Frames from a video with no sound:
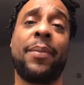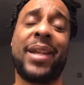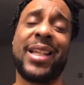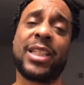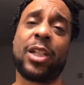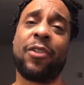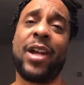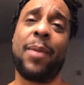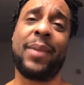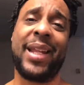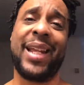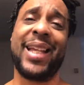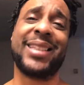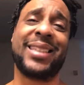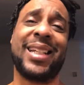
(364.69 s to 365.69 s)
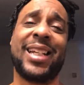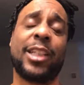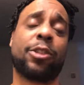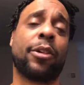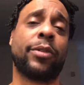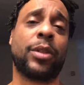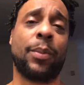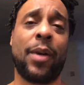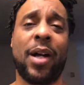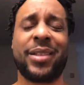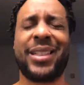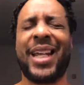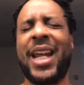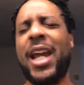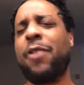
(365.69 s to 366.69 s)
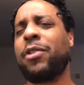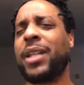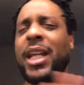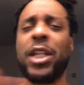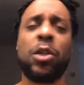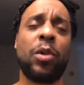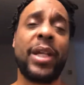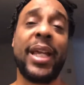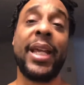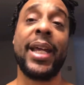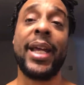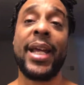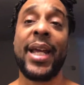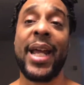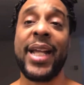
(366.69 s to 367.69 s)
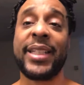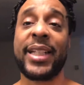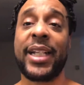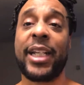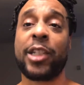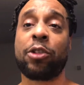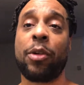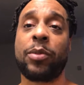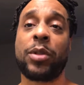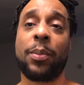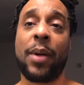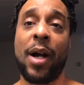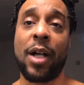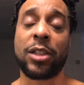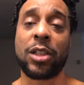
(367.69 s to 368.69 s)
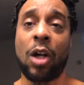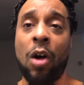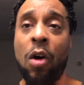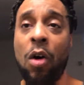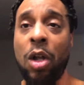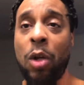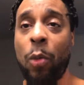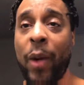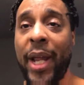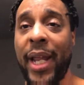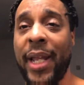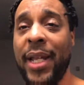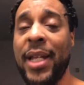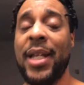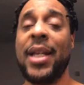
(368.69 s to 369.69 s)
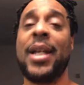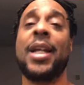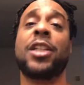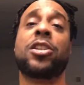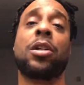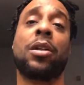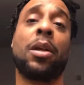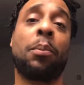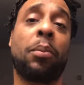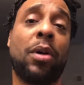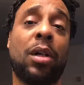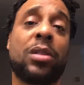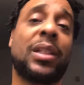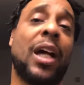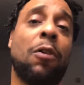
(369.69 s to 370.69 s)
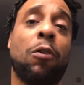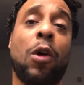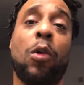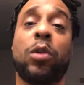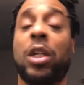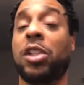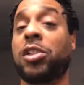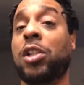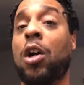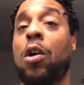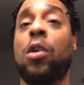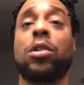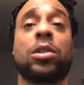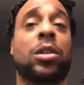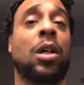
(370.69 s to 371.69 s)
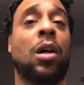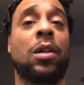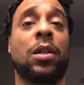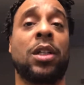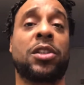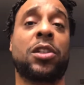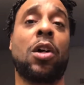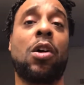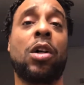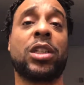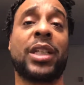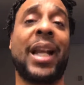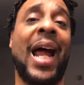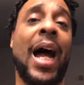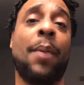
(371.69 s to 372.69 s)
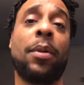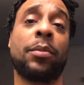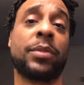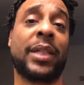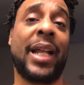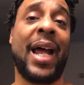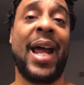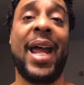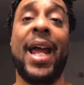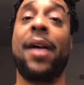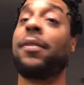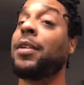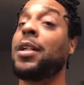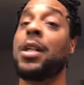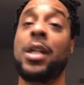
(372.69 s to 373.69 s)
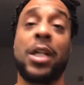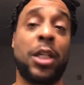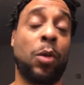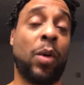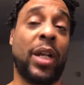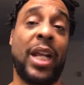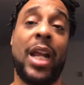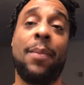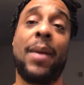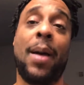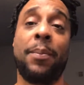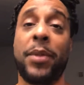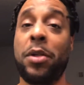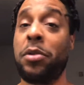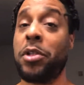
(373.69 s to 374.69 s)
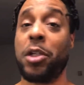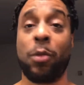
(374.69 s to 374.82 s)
The Instagram link is in the description box. Everything you need is in the description box, all the way to the books I wrote, the songs and albums that I have. You want to hear my music?